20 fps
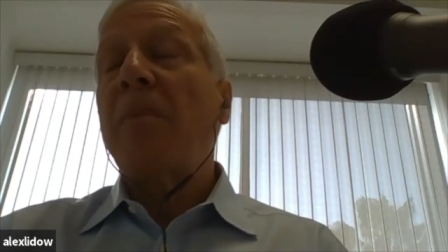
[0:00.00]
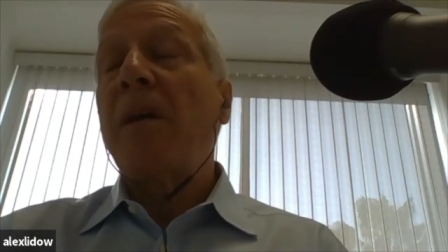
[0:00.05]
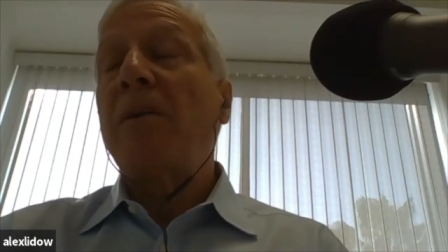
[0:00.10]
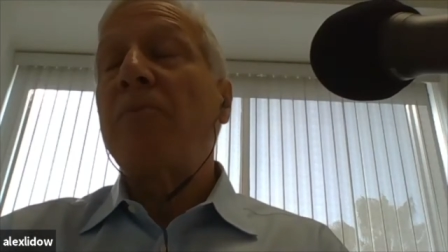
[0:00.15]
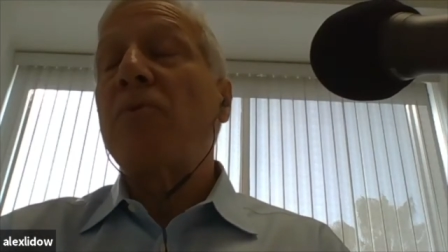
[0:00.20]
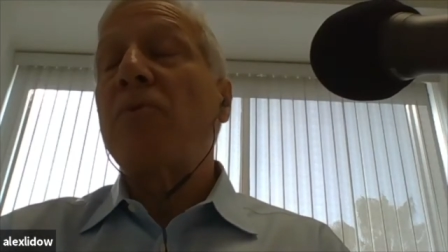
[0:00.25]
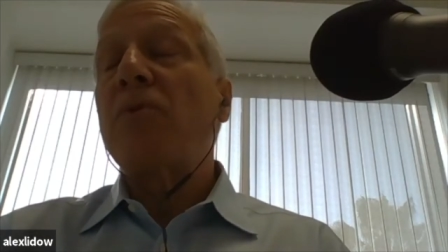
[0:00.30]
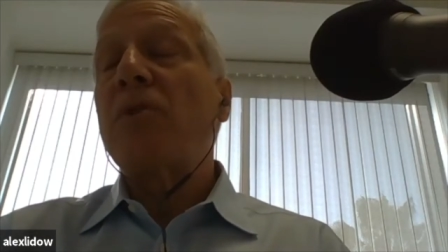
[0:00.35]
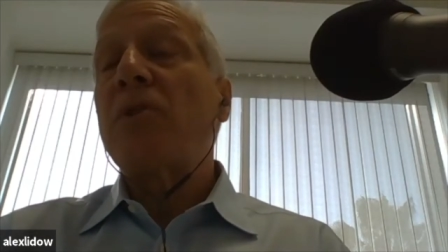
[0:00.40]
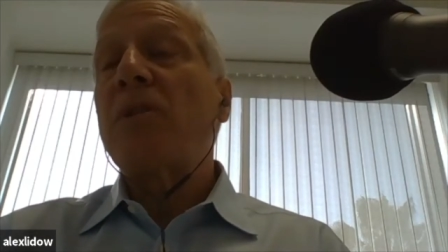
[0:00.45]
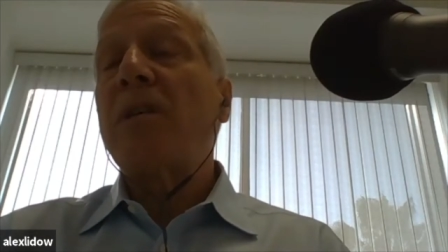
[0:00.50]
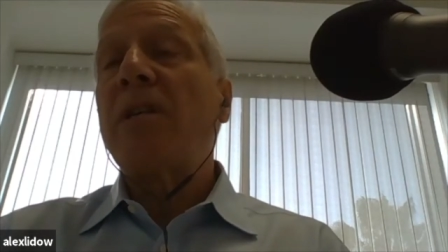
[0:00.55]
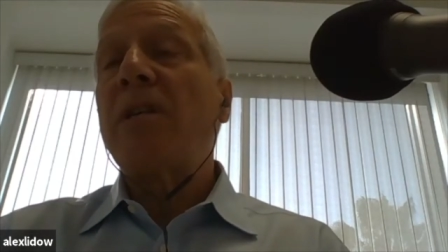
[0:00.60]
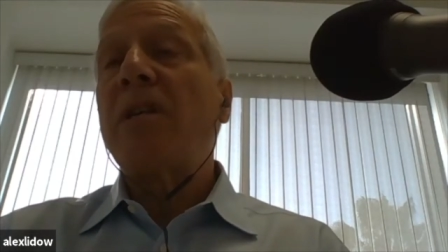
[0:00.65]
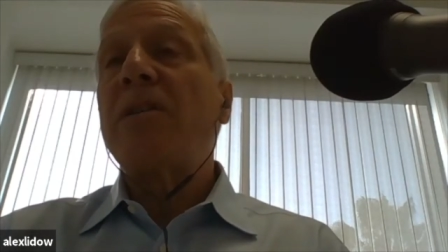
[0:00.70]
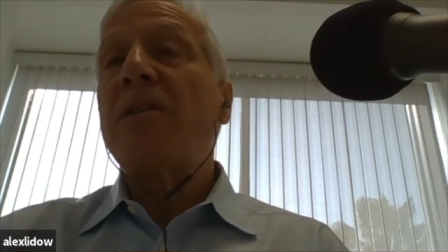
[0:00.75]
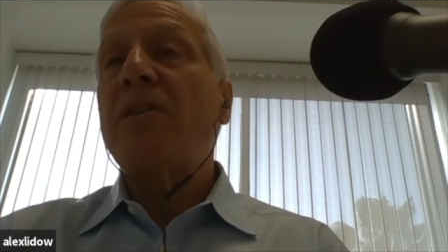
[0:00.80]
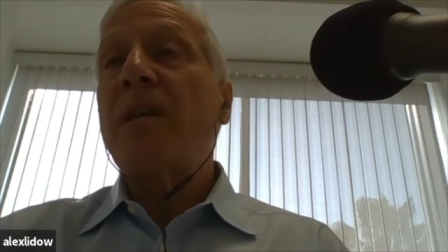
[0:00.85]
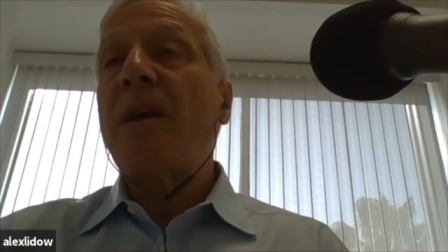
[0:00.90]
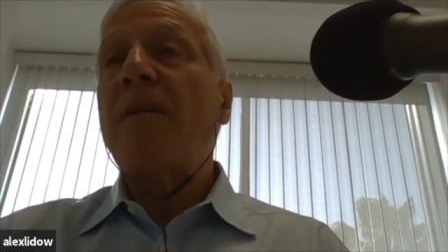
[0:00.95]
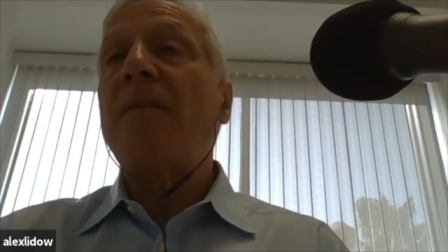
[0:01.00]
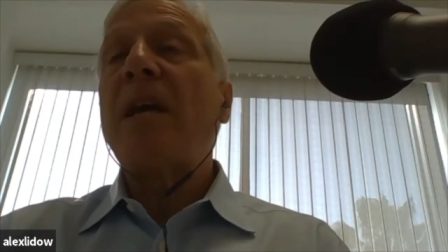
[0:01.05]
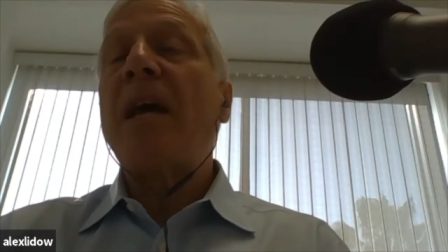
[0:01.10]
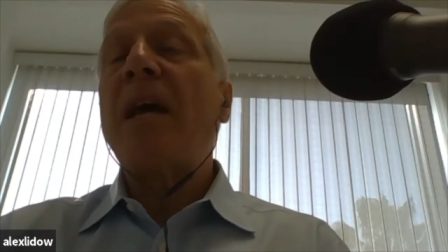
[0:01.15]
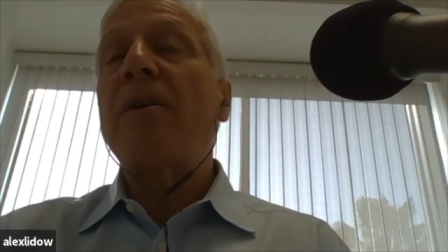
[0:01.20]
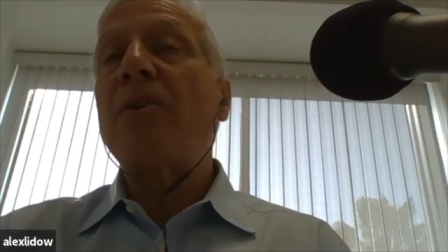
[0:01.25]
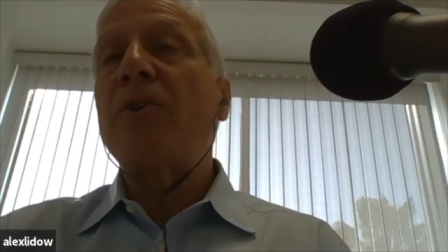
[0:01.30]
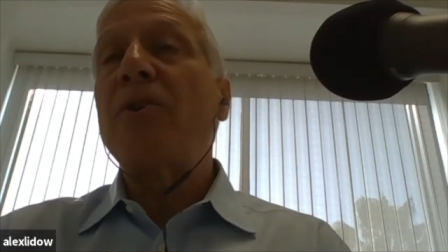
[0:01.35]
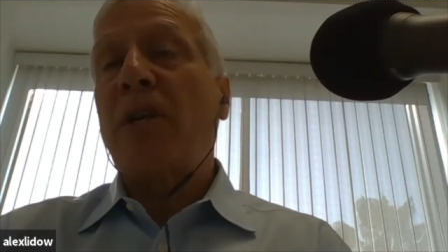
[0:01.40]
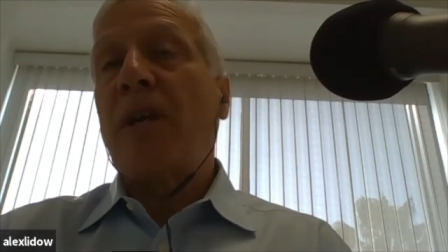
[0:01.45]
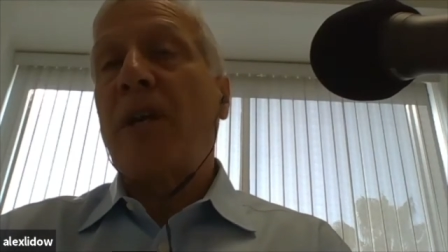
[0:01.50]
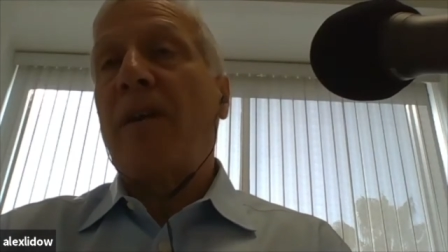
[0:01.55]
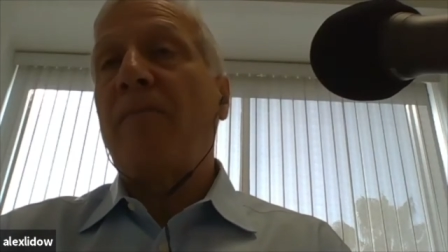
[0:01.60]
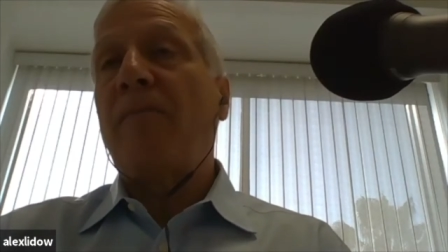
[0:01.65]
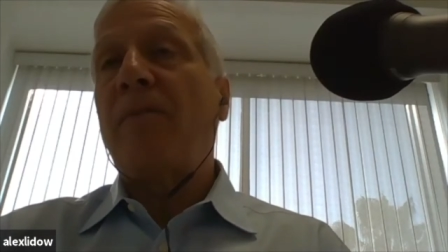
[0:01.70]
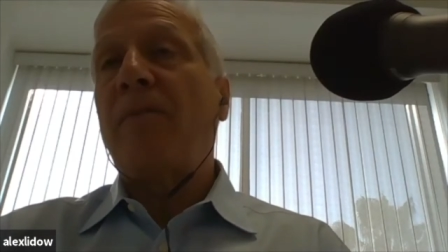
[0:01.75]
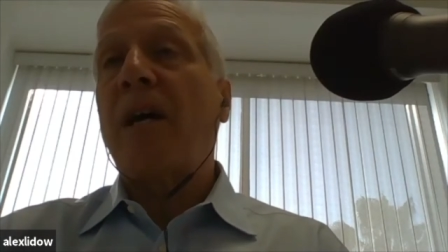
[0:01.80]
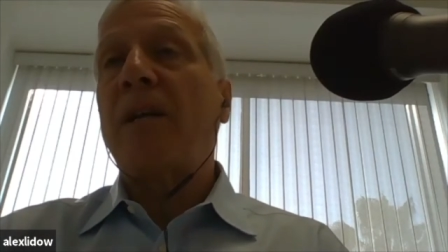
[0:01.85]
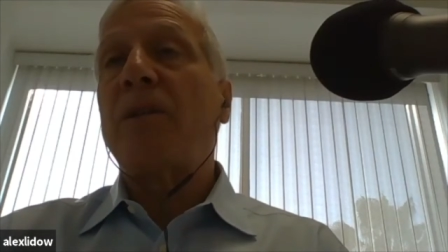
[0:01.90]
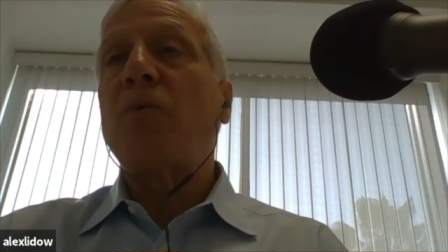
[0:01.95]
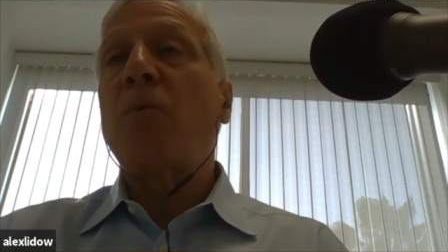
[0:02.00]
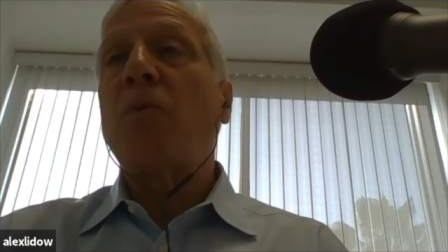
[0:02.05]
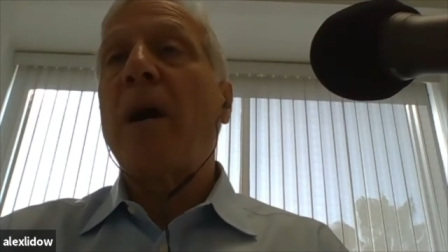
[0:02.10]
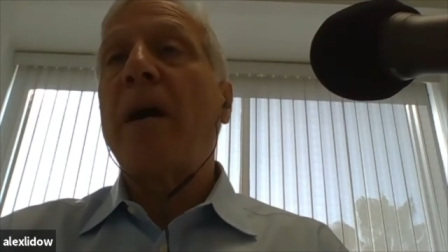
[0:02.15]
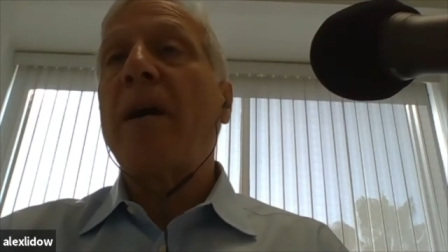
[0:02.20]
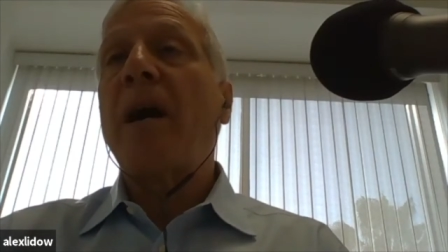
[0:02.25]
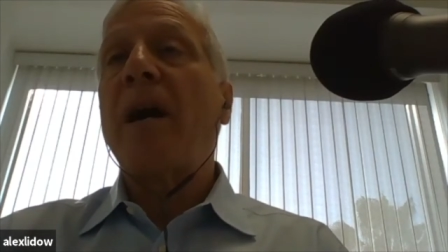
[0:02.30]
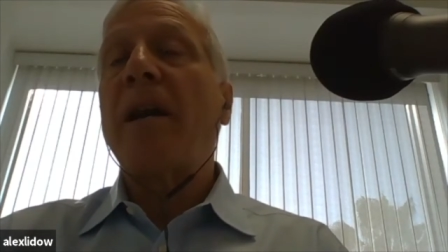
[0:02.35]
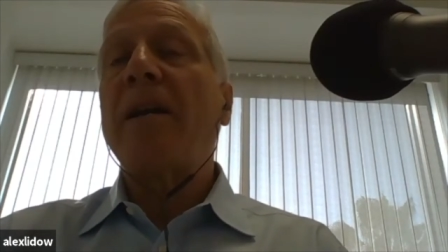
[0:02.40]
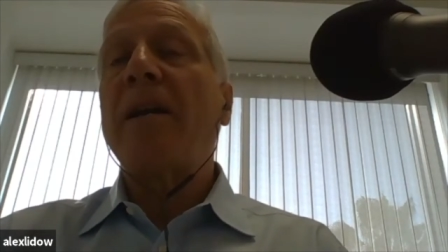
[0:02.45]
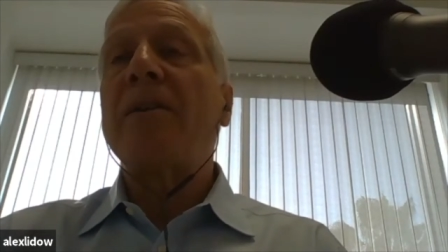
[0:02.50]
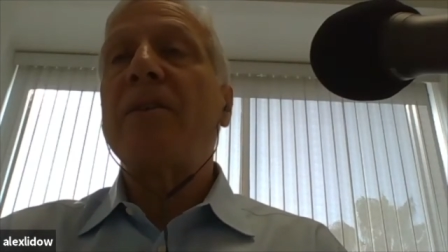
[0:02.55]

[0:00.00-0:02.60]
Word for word: interested in saving energy. That's why I got into